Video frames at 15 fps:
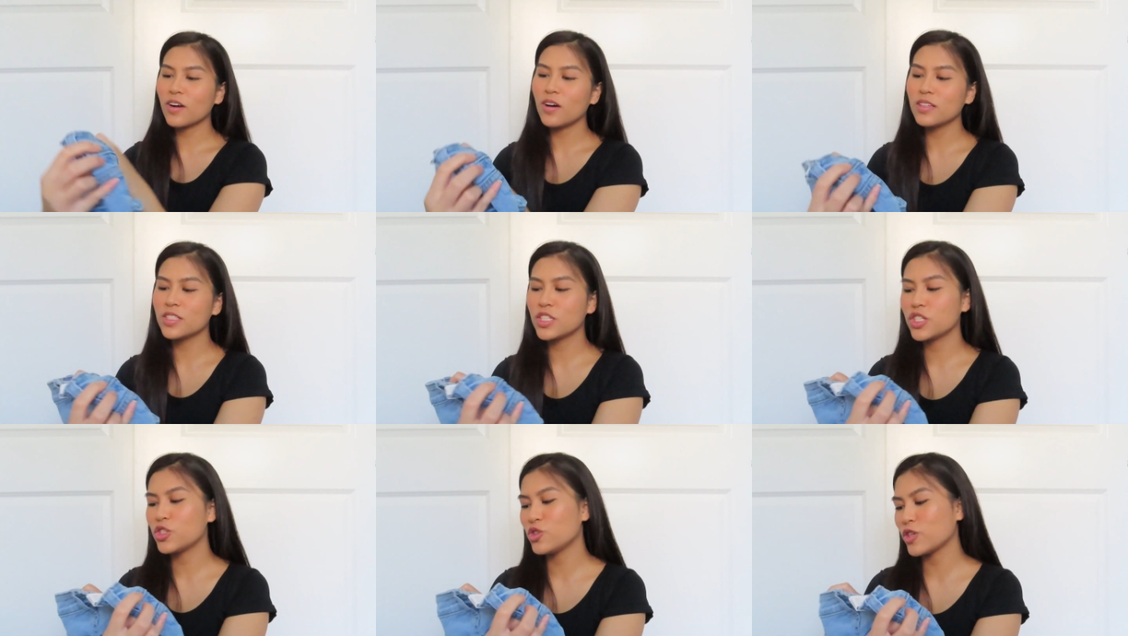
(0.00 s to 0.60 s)
called
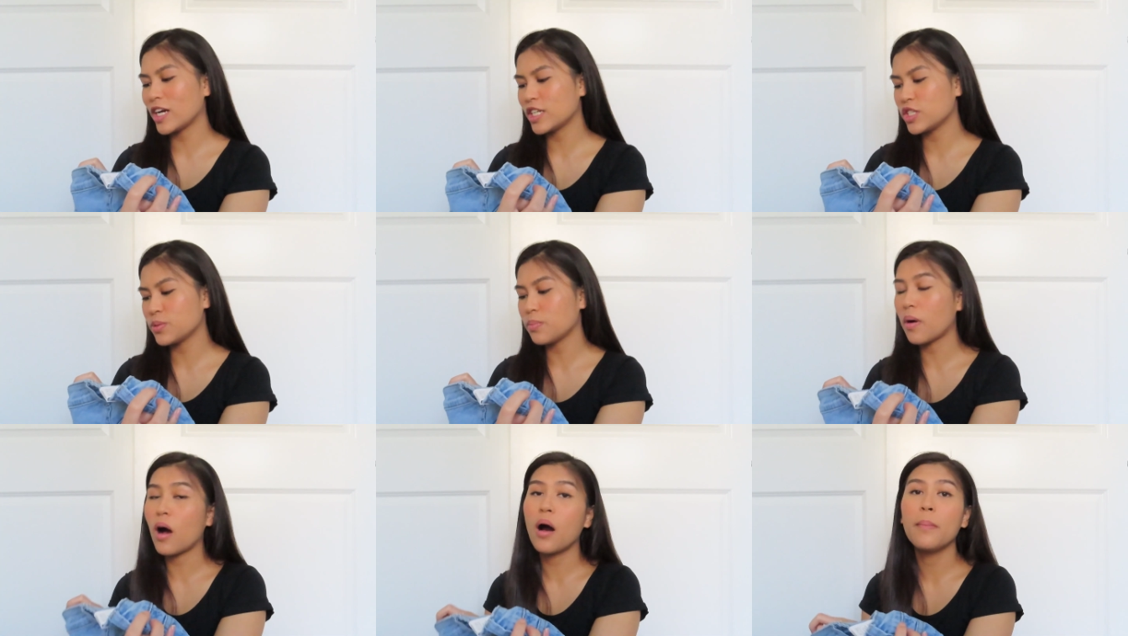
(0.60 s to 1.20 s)

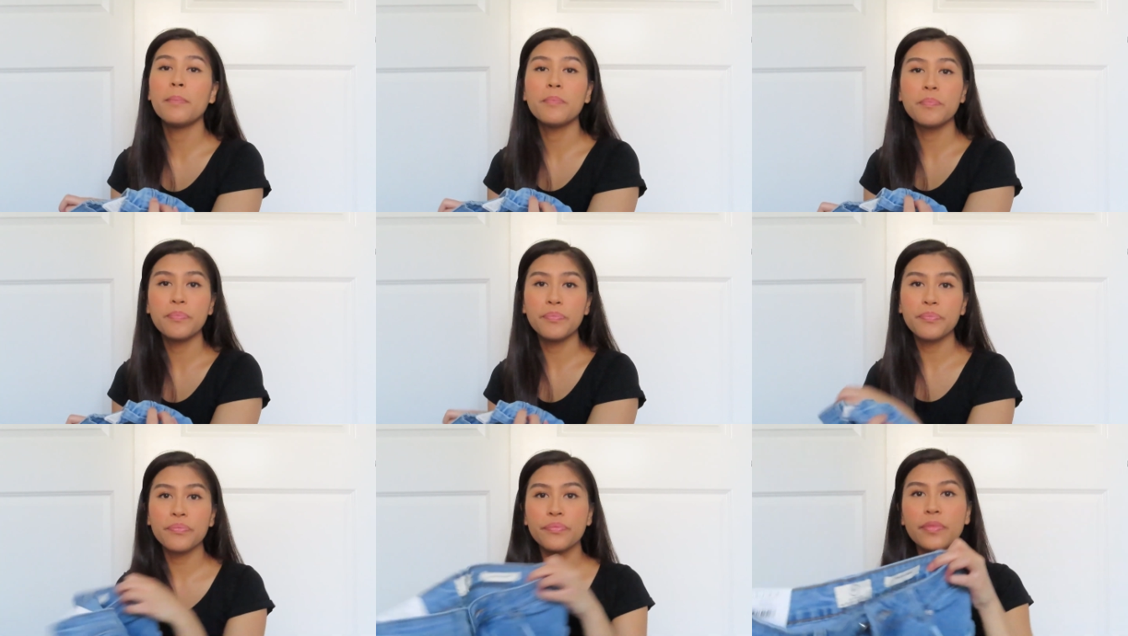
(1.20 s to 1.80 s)
Stretch Mom,
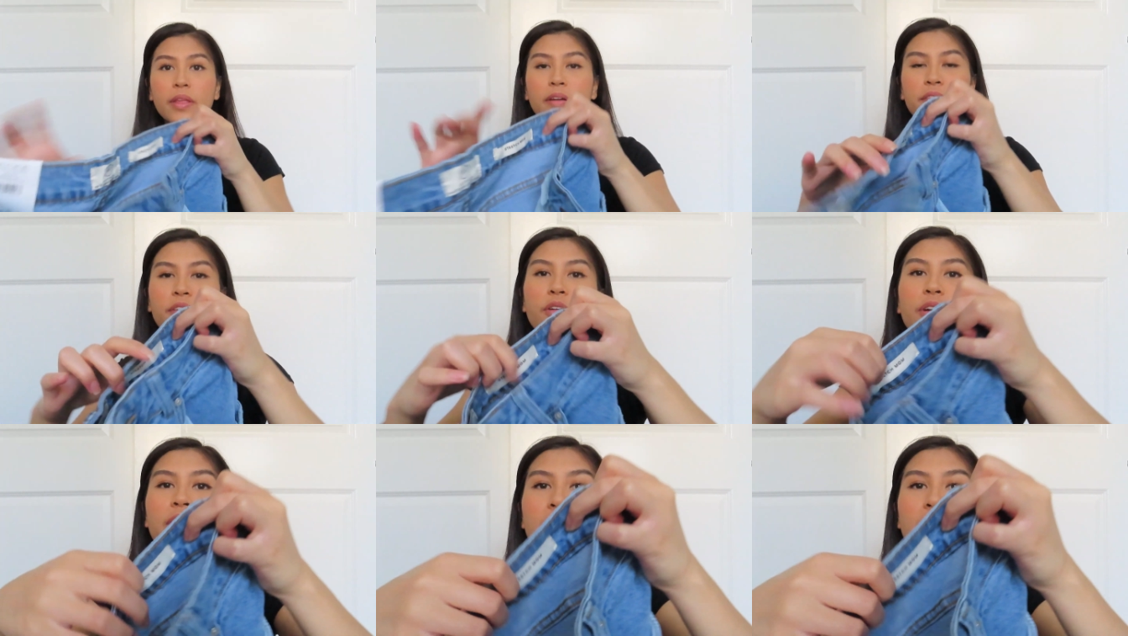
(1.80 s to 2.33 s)
for